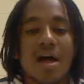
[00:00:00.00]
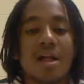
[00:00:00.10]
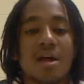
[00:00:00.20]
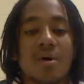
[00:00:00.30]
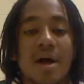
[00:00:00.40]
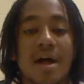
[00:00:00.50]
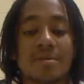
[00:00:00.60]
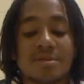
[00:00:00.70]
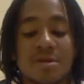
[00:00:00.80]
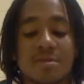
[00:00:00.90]
Hello, I'm
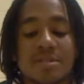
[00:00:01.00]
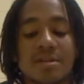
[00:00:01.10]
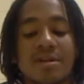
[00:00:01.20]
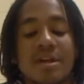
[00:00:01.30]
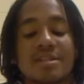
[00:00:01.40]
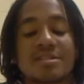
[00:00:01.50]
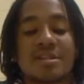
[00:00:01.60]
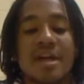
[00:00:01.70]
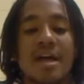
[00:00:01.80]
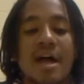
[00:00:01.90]
Jerome, and
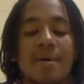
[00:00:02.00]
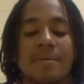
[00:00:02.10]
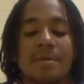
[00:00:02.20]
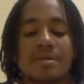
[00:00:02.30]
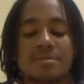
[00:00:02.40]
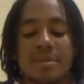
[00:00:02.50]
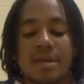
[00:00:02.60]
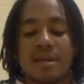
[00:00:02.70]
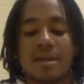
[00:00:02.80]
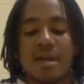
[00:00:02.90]
today I will be
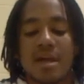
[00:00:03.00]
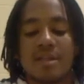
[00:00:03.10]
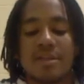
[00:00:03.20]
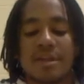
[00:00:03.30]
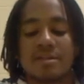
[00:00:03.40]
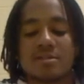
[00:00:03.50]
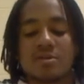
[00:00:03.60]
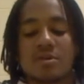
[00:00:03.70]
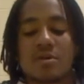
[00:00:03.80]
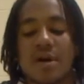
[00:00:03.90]
explaining the
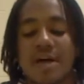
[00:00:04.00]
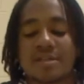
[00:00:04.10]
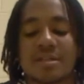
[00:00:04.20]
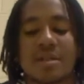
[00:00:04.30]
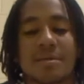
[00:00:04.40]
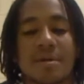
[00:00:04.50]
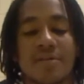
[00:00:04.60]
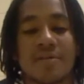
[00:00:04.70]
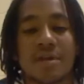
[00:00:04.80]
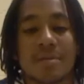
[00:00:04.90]
integral and the limit of
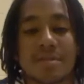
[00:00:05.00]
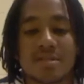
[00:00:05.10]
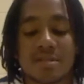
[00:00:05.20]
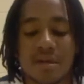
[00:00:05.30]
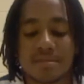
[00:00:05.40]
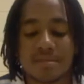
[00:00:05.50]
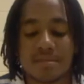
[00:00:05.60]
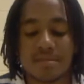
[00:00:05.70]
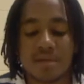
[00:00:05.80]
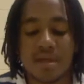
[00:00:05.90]
Riemann sums,
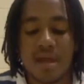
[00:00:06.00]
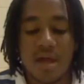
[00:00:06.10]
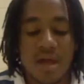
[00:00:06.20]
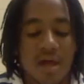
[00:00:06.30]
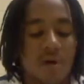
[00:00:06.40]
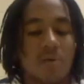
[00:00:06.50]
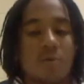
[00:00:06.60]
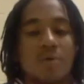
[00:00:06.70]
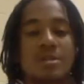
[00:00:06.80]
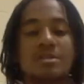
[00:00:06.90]

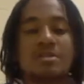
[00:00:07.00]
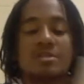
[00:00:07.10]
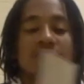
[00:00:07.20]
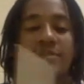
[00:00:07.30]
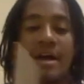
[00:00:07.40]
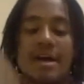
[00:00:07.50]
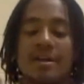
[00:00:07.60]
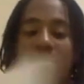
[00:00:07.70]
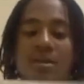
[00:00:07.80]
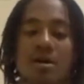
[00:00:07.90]
which is defined
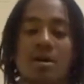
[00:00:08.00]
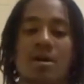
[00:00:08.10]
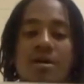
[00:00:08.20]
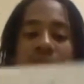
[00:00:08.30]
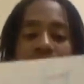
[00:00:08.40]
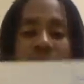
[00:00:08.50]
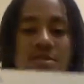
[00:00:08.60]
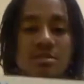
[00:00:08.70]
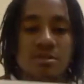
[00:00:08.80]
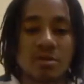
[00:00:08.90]
on the
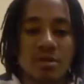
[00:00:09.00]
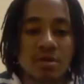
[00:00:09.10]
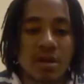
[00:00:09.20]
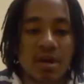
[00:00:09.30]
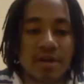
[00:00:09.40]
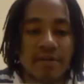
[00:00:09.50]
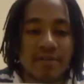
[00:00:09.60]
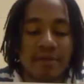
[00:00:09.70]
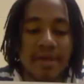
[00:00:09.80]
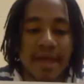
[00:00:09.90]
integral
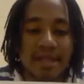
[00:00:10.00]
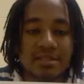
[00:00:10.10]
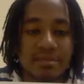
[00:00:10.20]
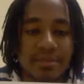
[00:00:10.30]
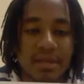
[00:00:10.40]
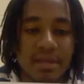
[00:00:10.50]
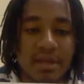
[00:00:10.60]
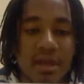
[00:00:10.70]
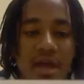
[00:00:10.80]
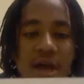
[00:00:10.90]
from a to
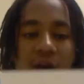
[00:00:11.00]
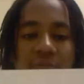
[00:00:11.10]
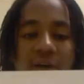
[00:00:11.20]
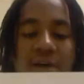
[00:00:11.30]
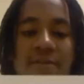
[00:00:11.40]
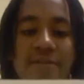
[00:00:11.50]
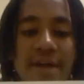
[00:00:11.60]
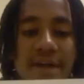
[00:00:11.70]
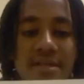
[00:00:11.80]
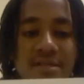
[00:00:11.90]
b of f of
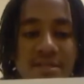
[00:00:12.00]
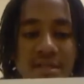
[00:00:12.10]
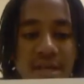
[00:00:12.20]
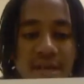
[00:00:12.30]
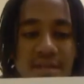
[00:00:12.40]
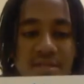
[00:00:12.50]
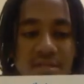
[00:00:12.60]
x dx,